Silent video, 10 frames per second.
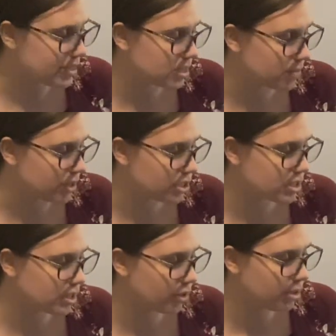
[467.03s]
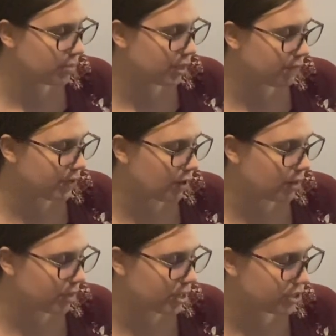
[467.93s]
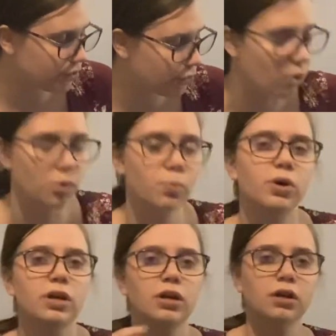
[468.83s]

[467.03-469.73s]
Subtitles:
as much. It's going to be a very much forward